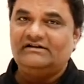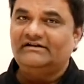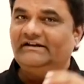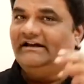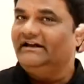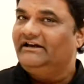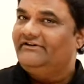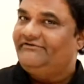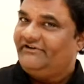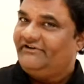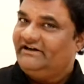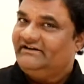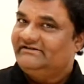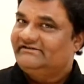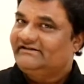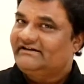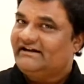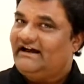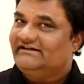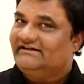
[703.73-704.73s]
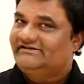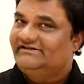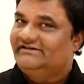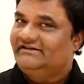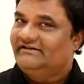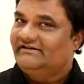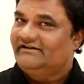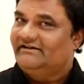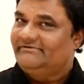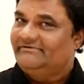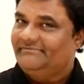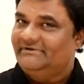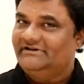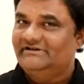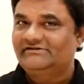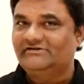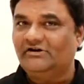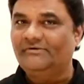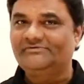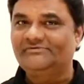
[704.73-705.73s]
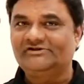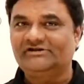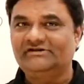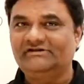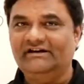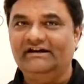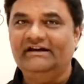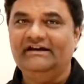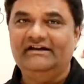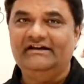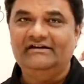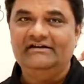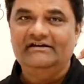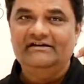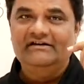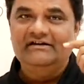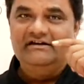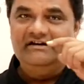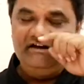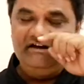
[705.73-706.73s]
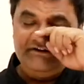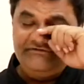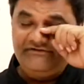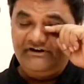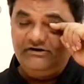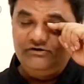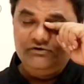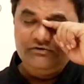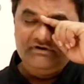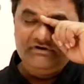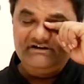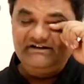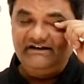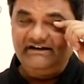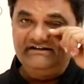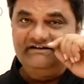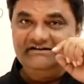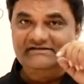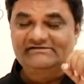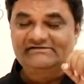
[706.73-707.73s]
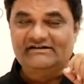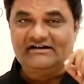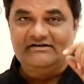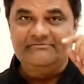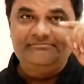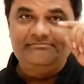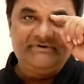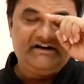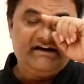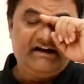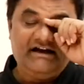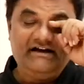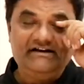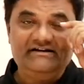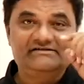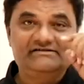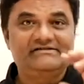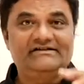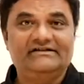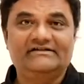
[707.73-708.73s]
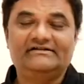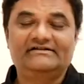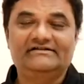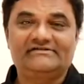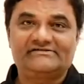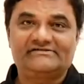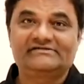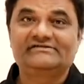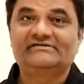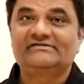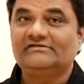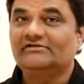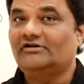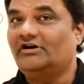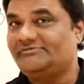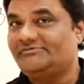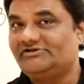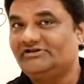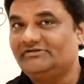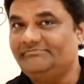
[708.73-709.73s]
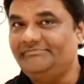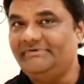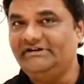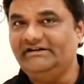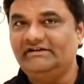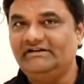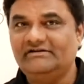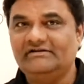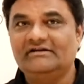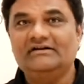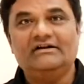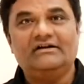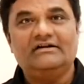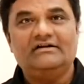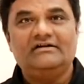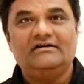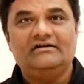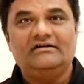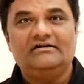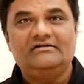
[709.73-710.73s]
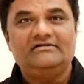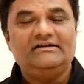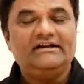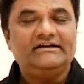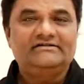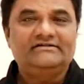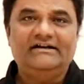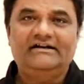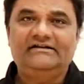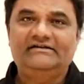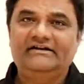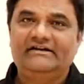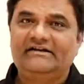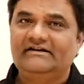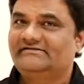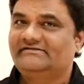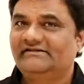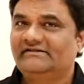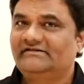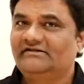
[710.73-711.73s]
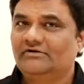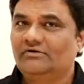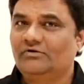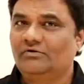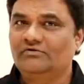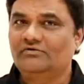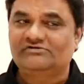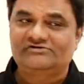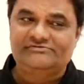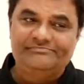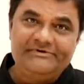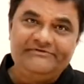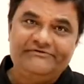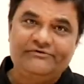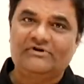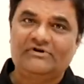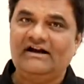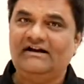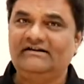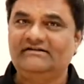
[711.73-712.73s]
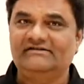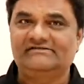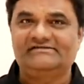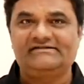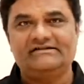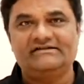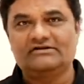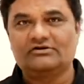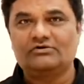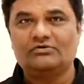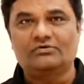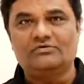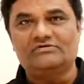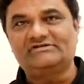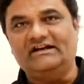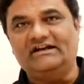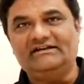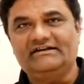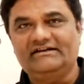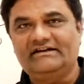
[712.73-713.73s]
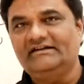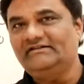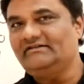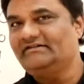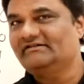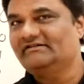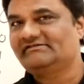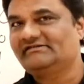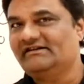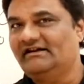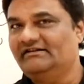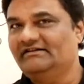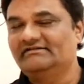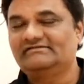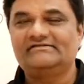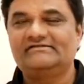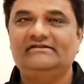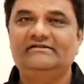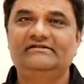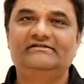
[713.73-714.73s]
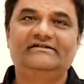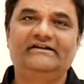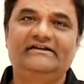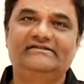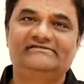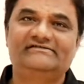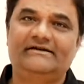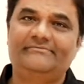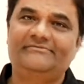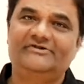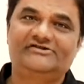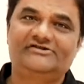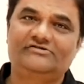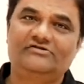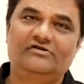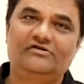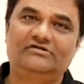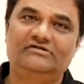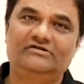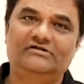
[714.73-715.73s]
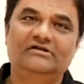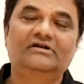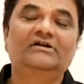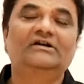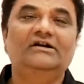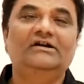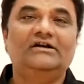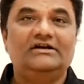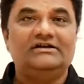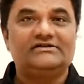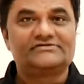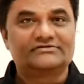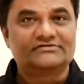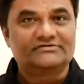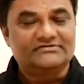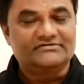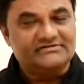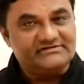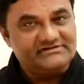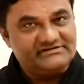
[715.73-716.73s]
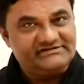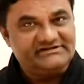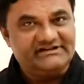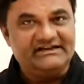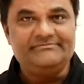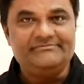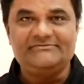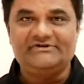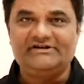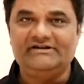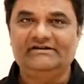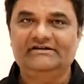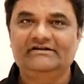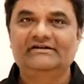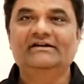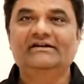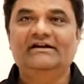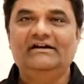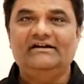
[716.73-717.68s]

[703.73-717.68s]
Like if I scratch here, it means option A. If I do it like this, rub my eyes, then it is option B. Like that, they can set the codes. Beforehand, they set the codes and they can understand it in the examination hall. So same thing.